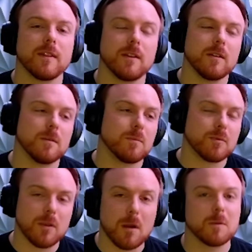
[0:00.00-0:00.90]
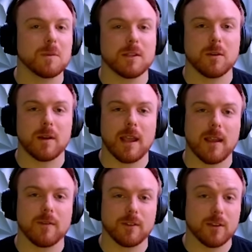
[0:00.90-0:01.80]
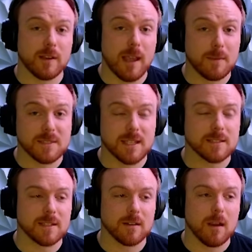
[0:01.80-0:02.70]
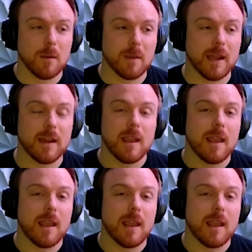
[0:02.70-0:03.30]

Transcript: then you probably don't have good game sense in combat.